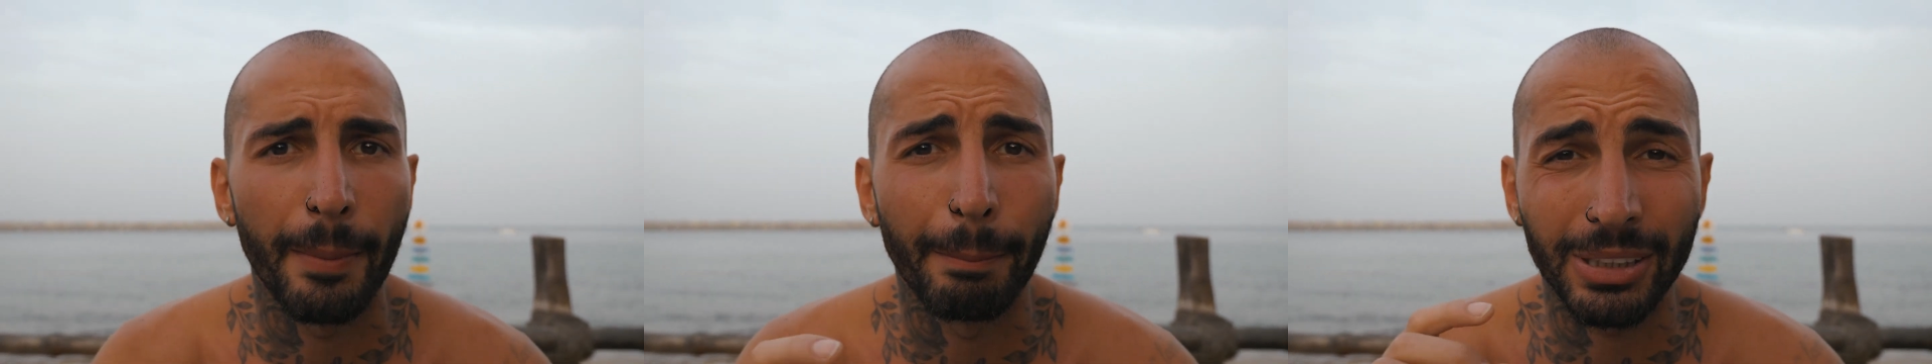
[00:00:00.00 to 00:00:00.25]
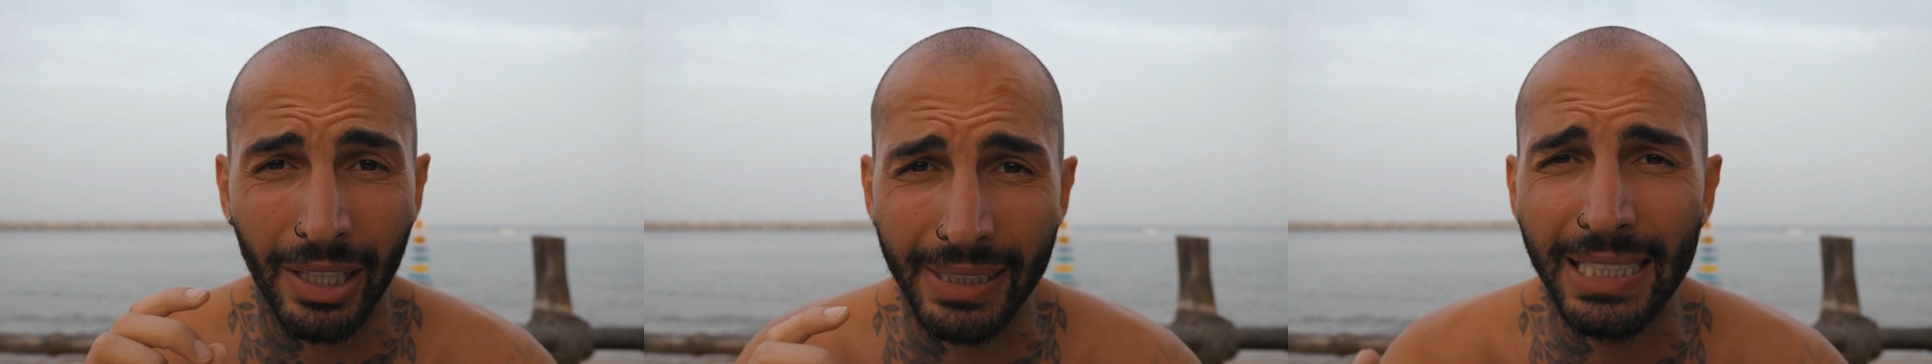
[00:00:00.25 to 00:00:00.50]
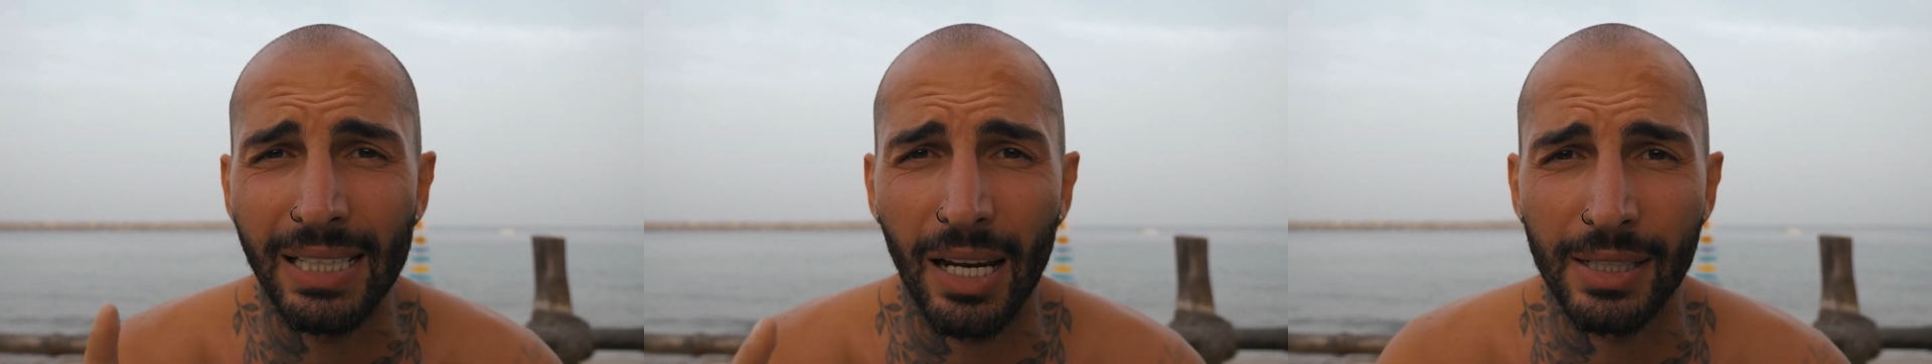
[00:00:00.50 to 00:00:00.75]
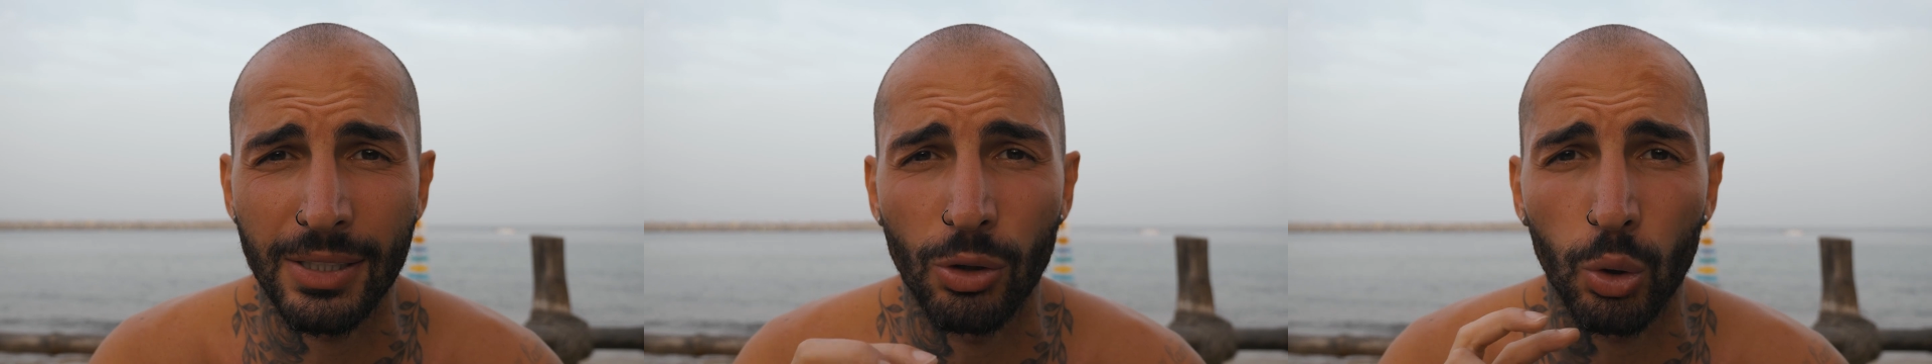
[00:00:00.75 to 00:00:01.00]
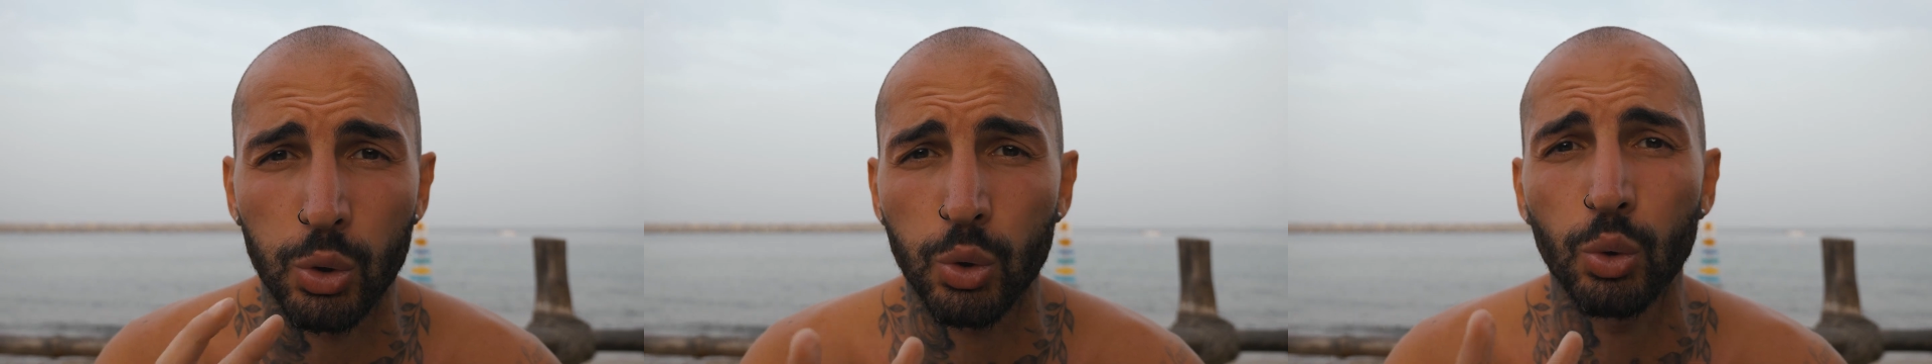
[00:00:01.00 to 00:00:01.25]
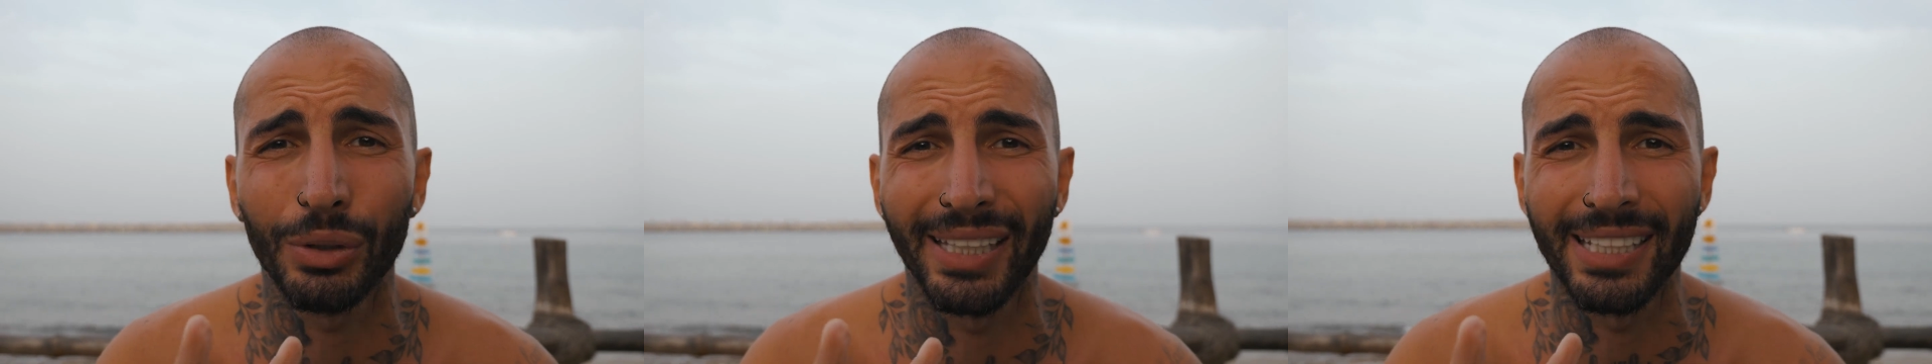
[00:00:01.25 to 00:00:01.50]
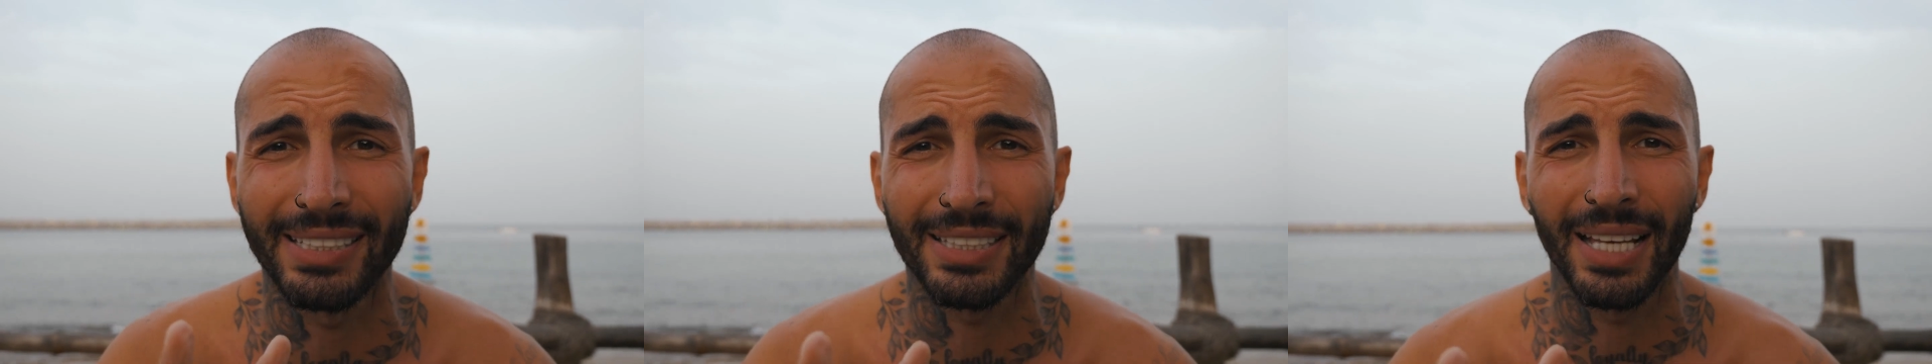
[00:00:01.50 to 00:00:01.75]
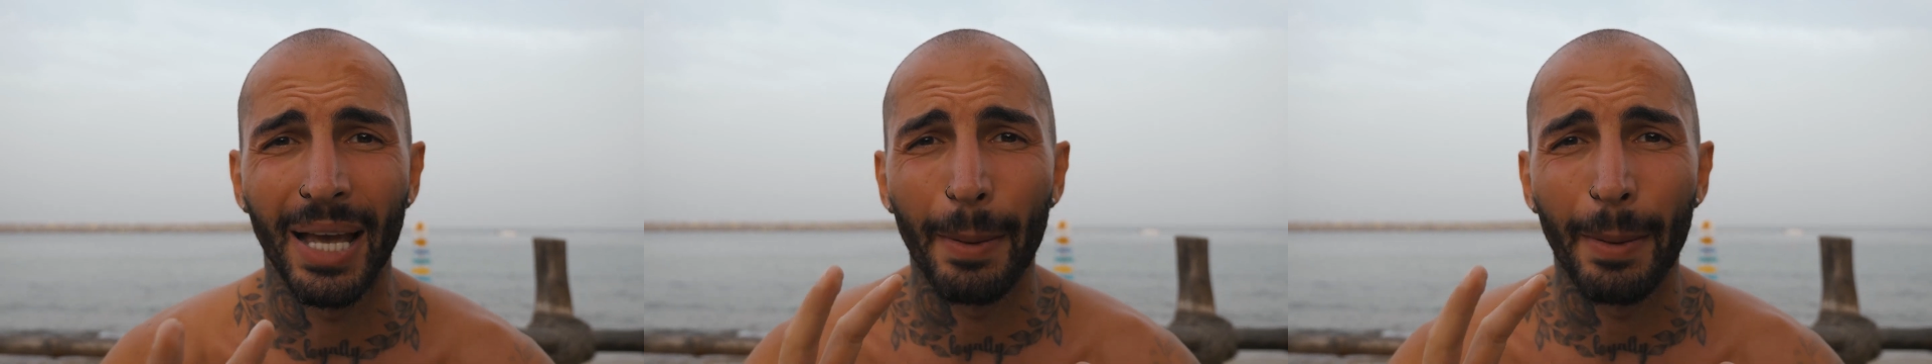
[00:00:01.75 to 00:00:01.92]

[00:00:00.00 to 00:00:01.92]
But I realized in those 2 days,